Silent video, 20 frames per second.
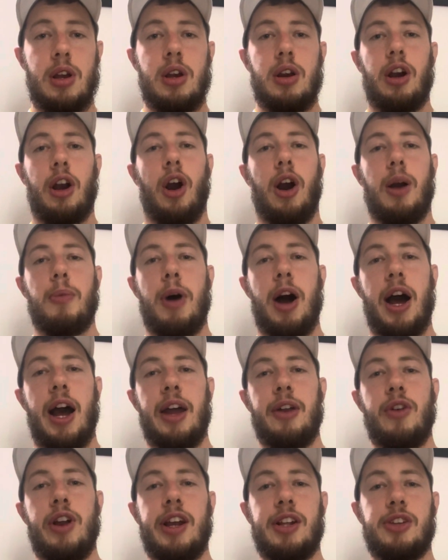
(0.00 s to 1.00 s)

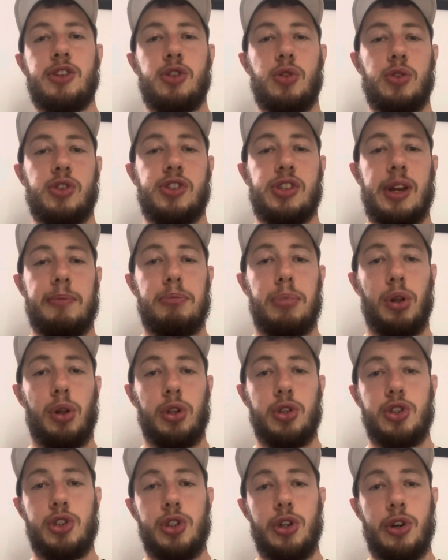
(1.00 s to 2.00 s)
carbohydrates, so simple
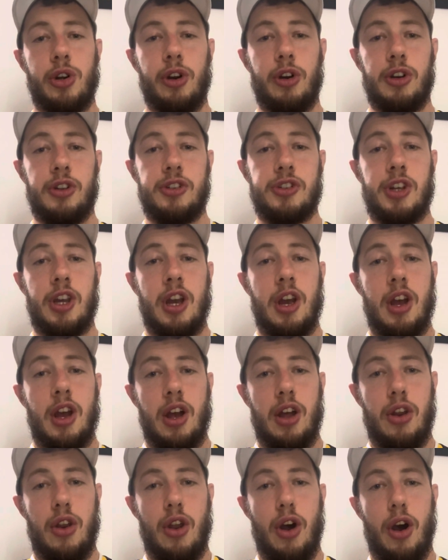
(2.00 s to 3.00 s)
sugars.
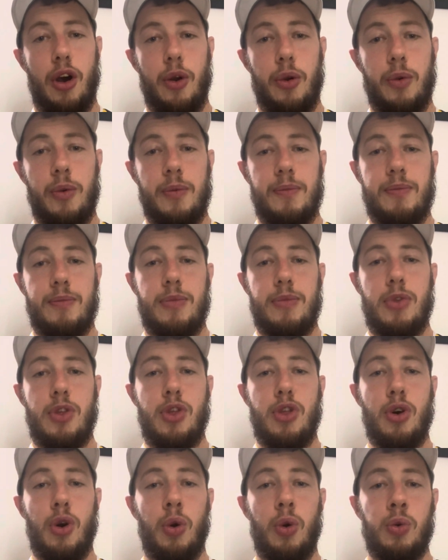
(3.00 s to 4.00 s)
Now,
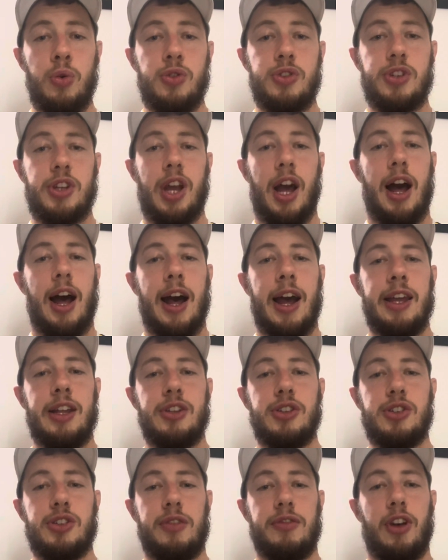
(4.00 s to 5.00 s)
those
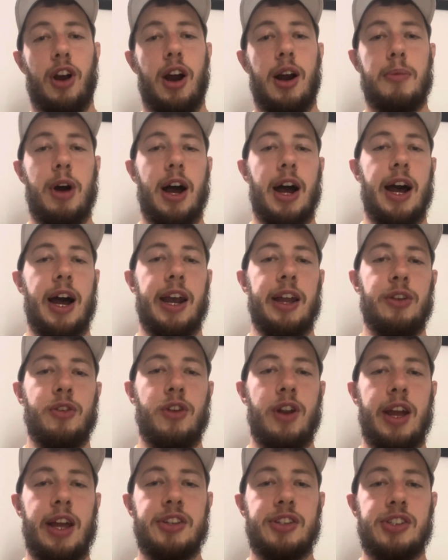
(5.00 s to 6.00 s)
kinds of
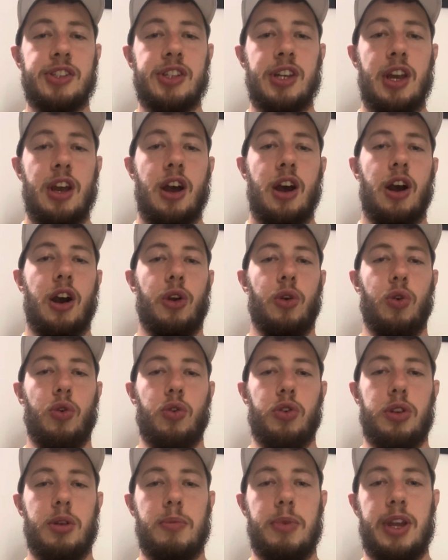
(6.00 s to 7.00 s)
carbohydrates are
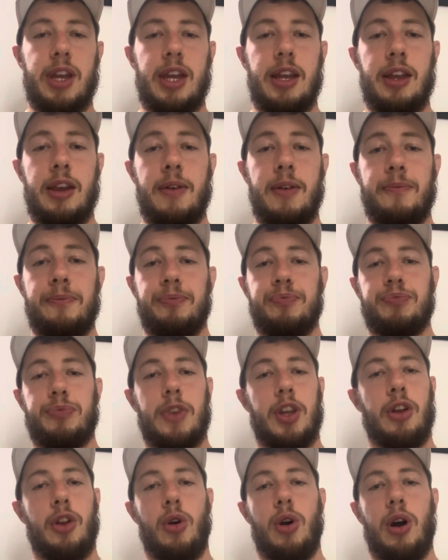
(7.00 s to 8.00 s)
going to be,
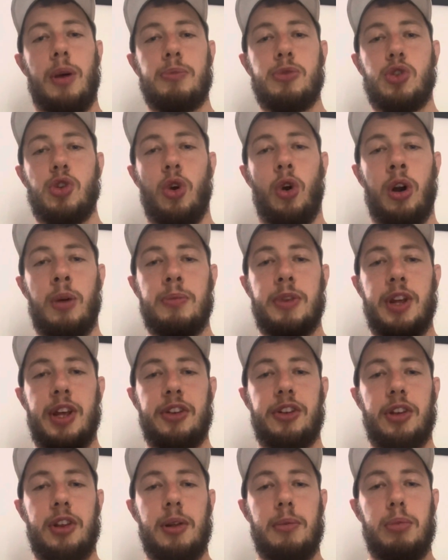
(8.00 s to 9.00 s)
absorbed
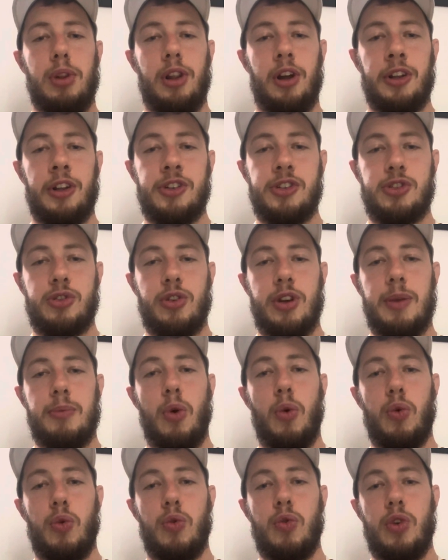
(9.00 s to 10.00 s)
into the bloodstream
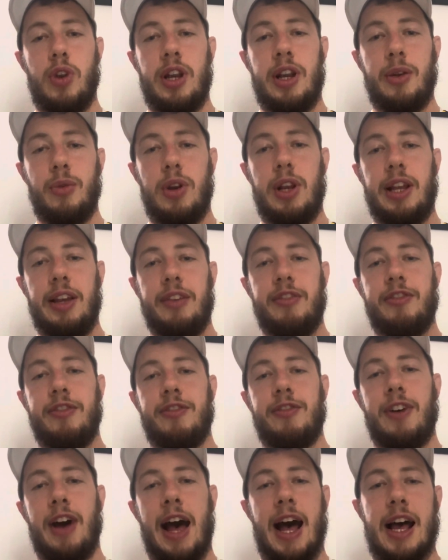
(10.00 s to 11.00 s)
really
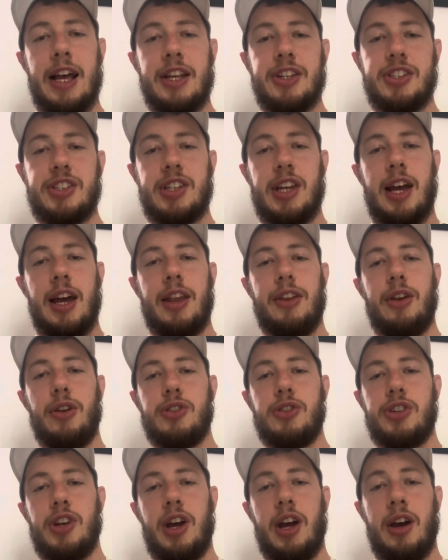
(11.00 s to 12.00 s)
fast, and
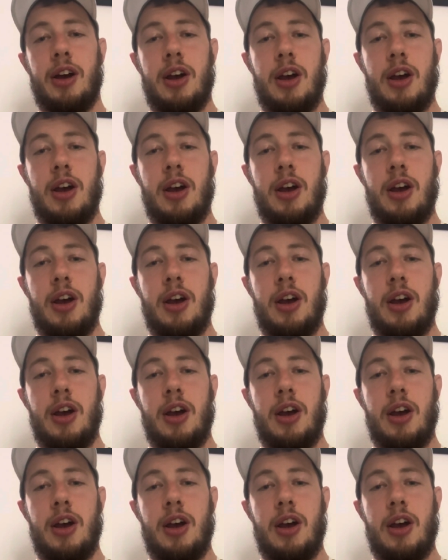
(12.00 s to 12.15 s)
there's a